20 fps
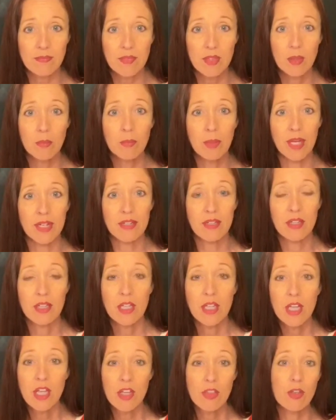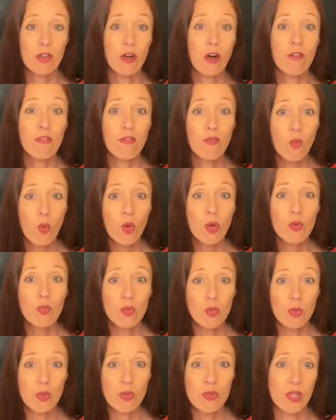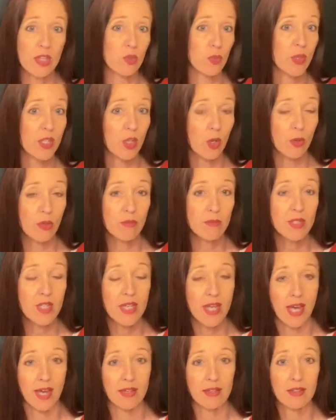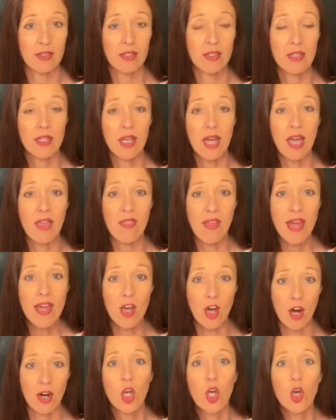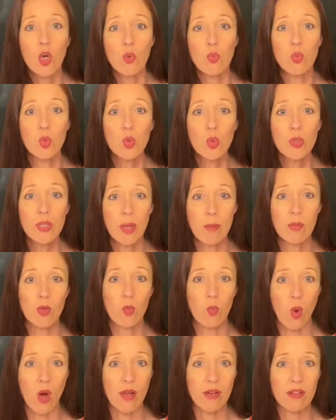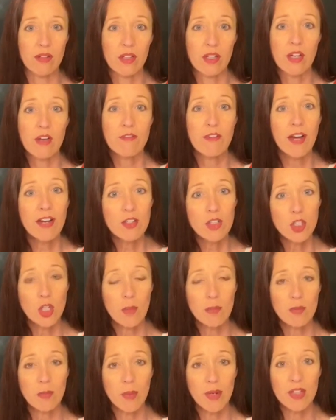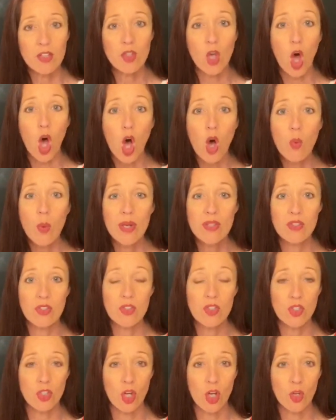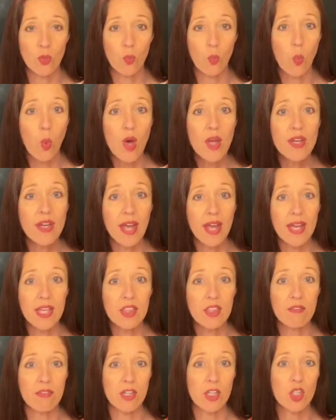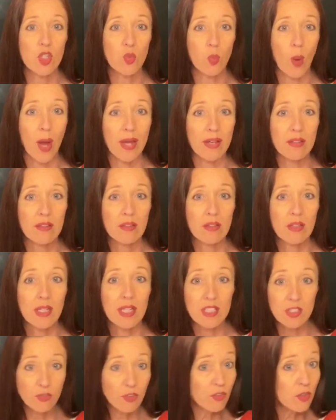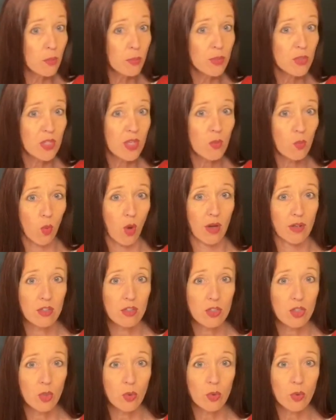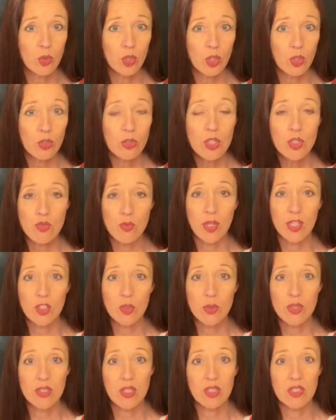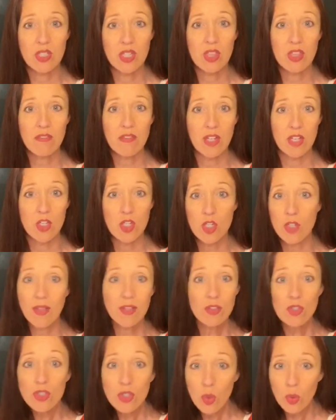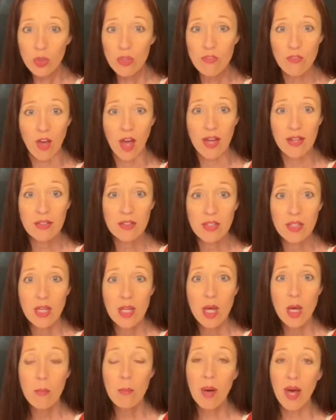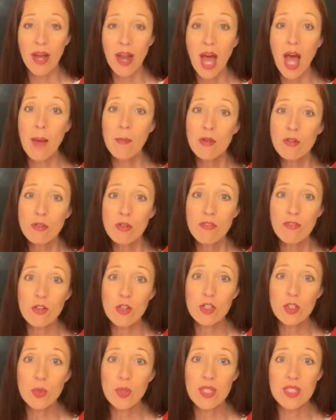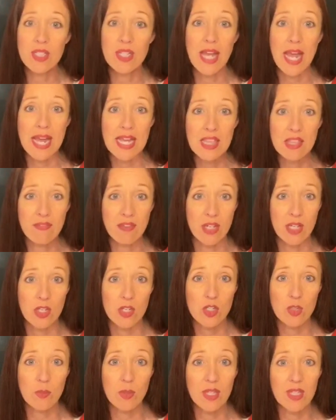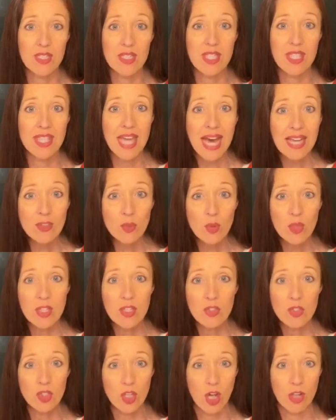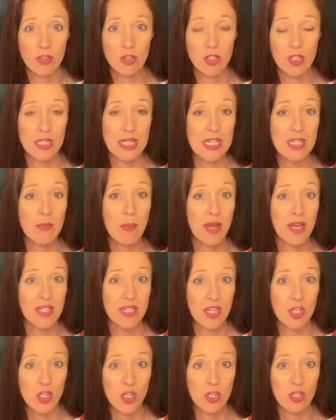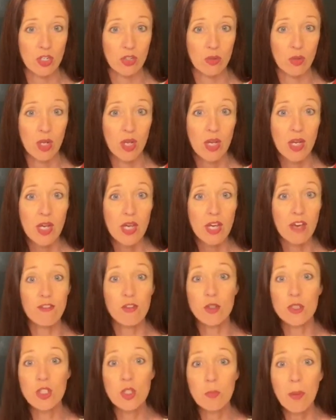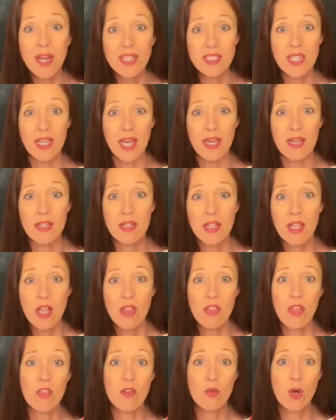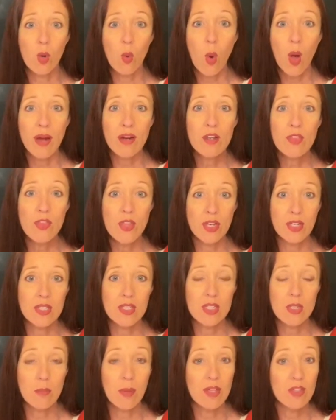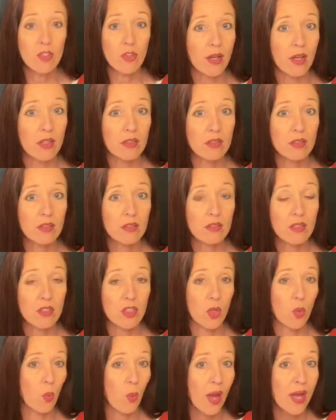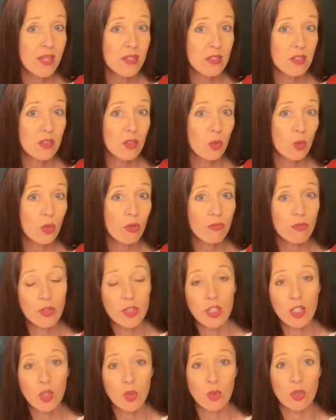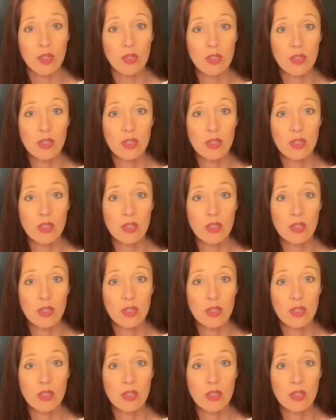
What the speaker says: But there are 4 rules as we know them today, and they are: rule number 1. Firestop spray is always installed 1/8 of an inch wet. It's 50% water, so it'll cure and shrink to a 1/16 of an inch, and that's totally fine. But I'm going to refer to it as 1/8 of an inch because that's what the installers need to pay attention to. If you're inspecting it, then the required thickness depends on is it wet or fully cured?